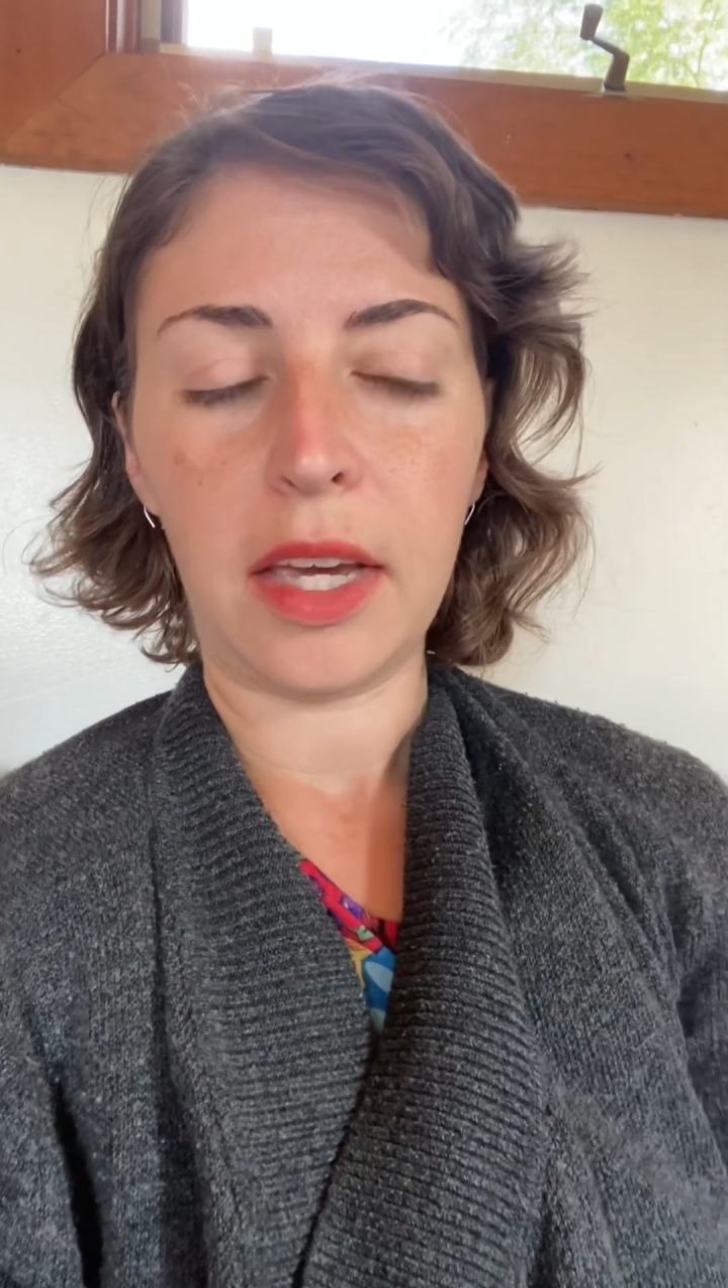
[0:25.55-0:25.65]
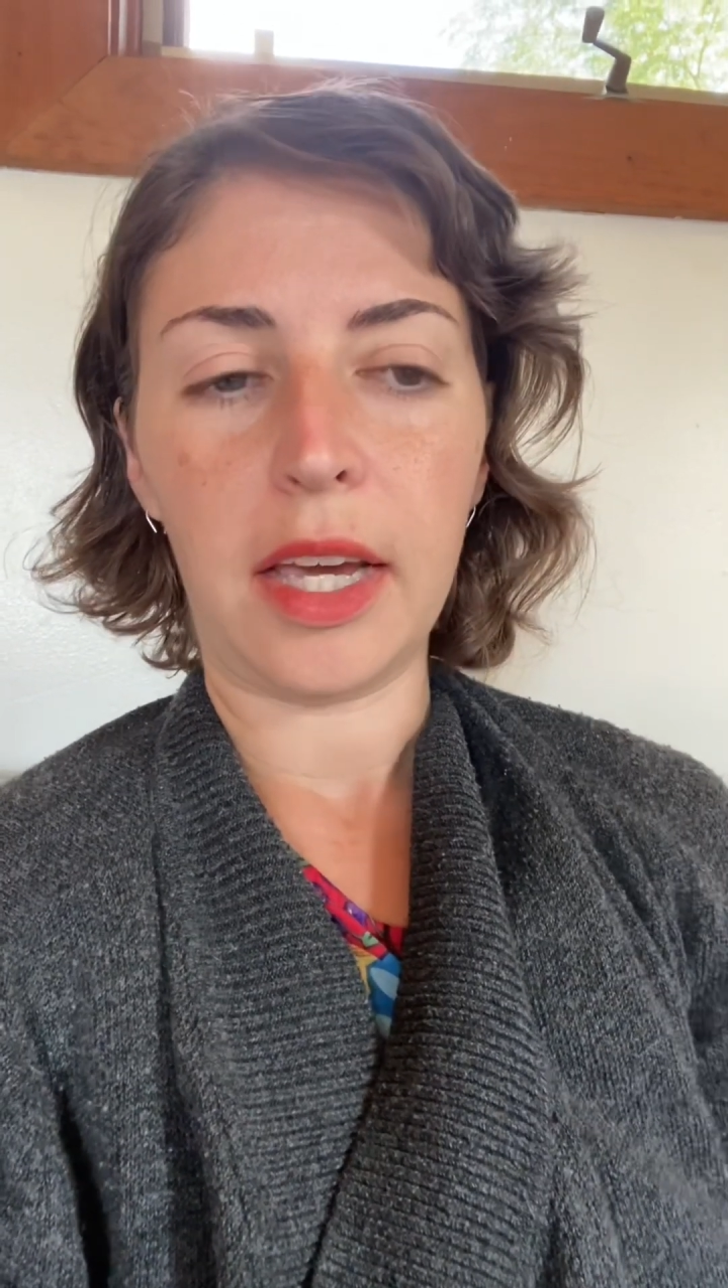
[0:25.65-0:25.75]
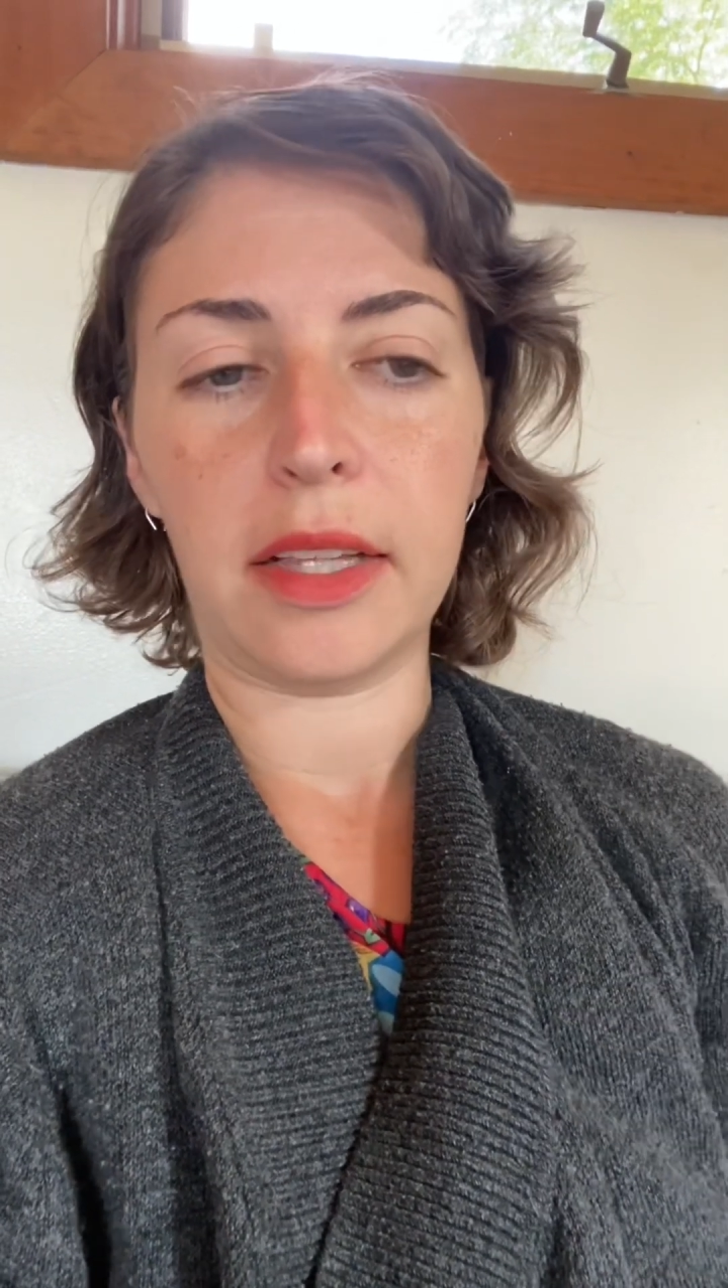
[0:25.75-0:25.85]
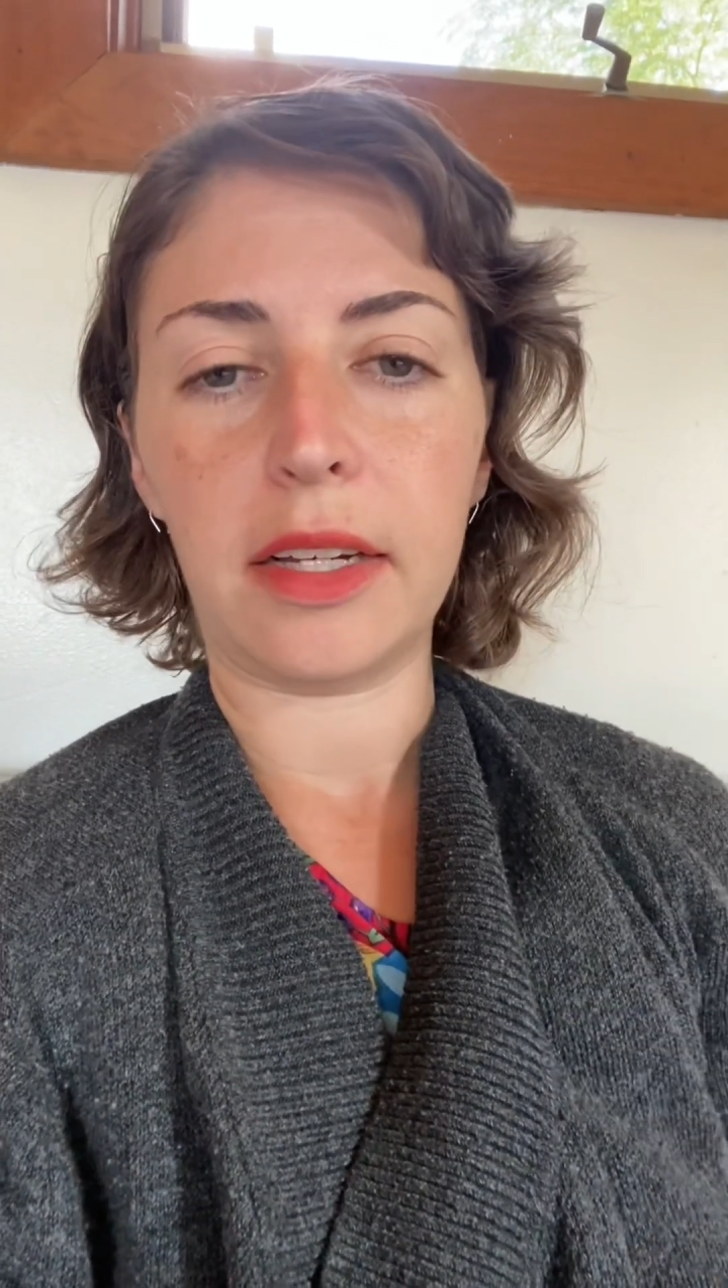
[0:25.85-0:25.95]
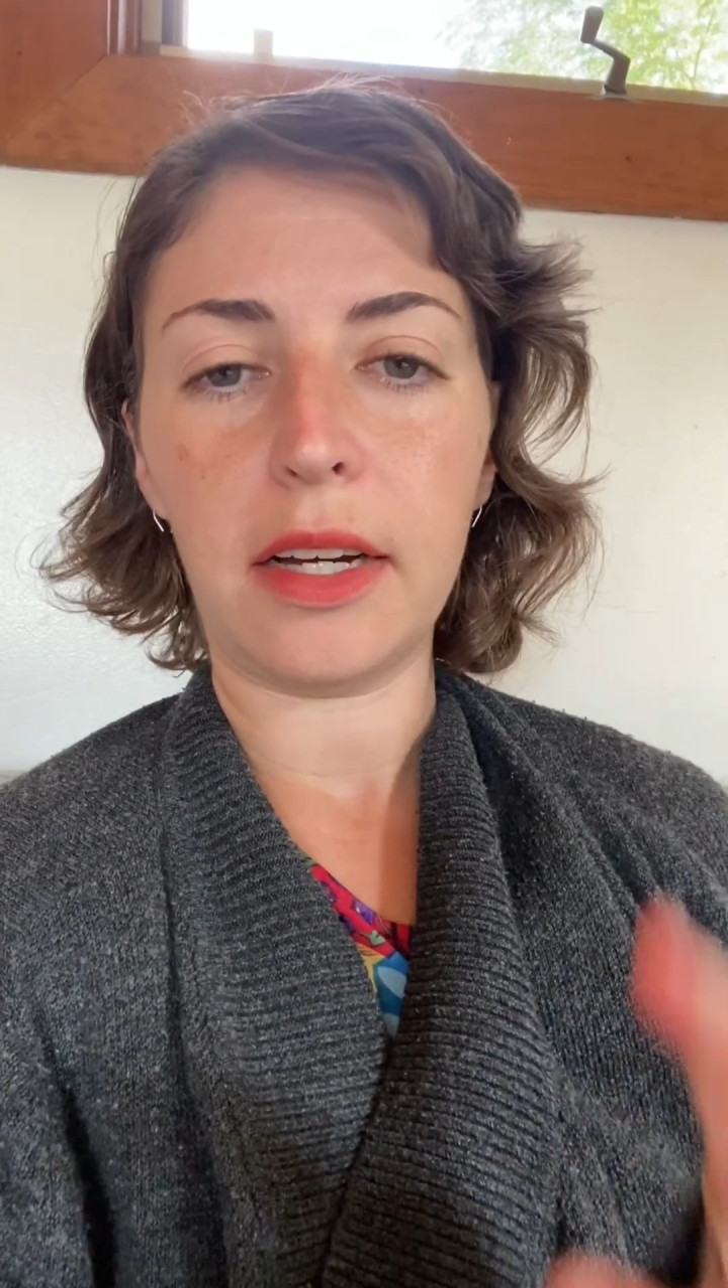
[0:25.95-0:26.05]

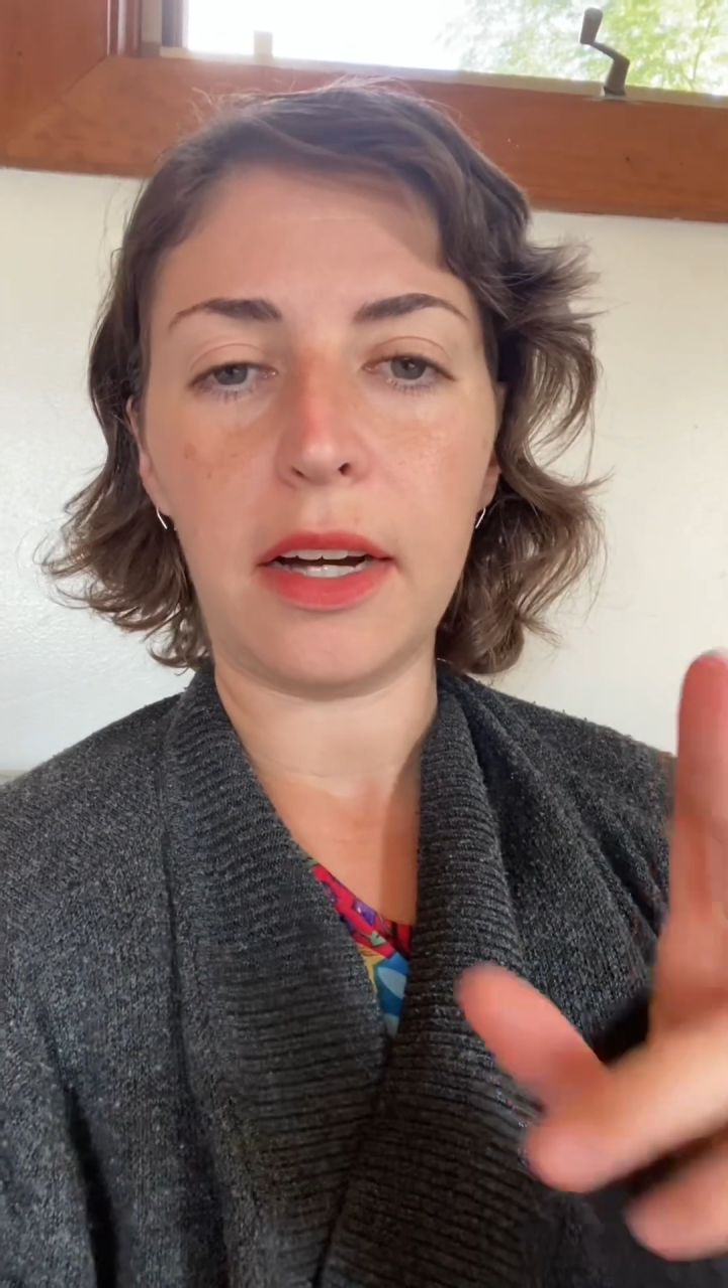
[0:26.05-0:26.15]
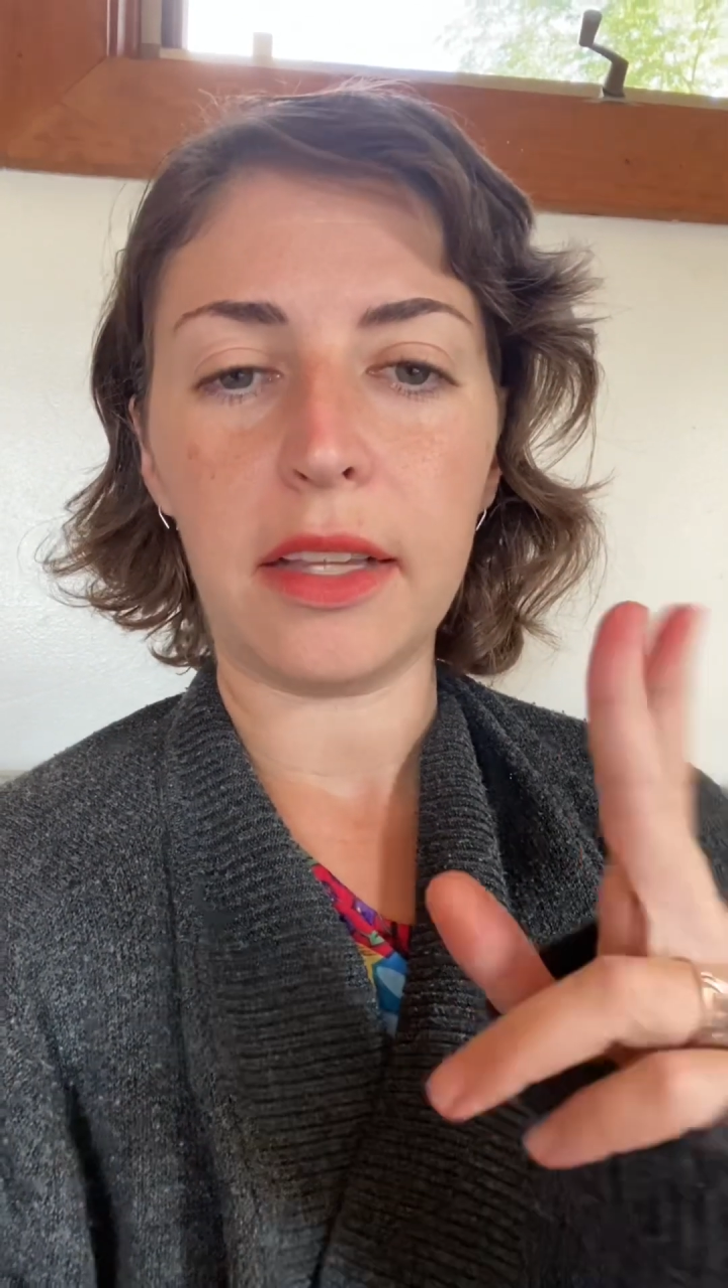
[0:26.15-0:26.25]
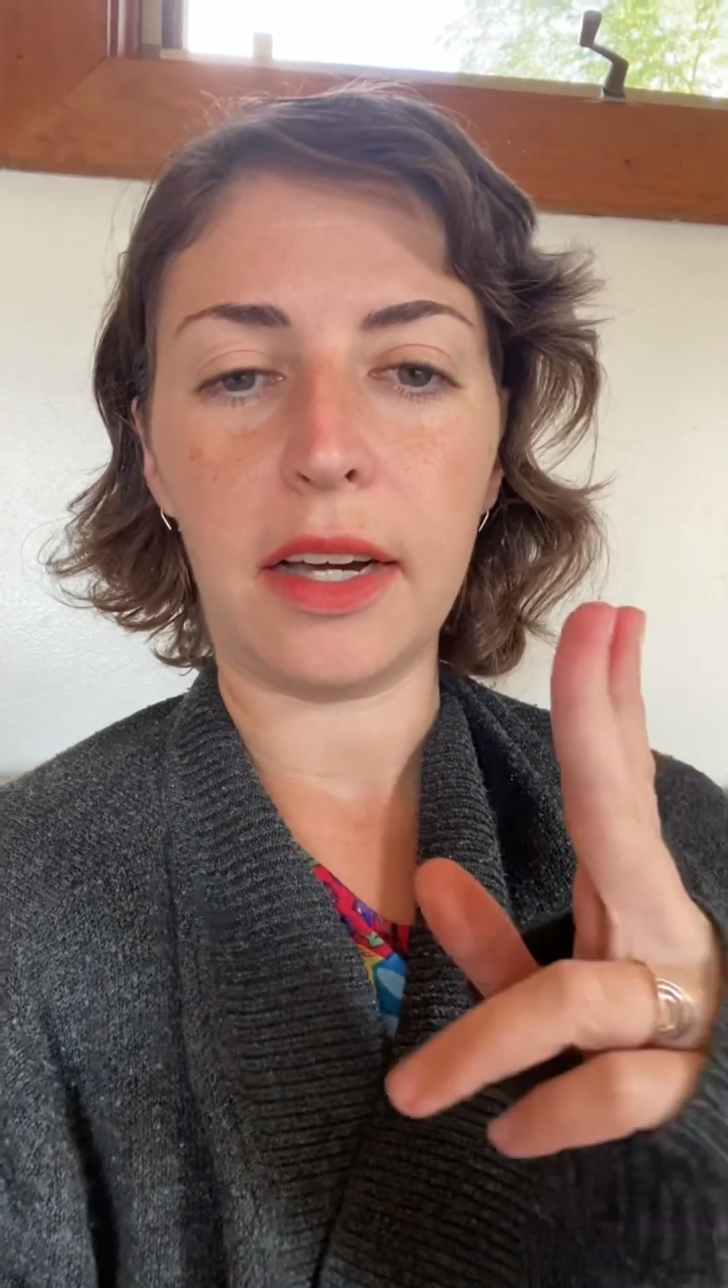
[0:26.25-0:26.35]
and cut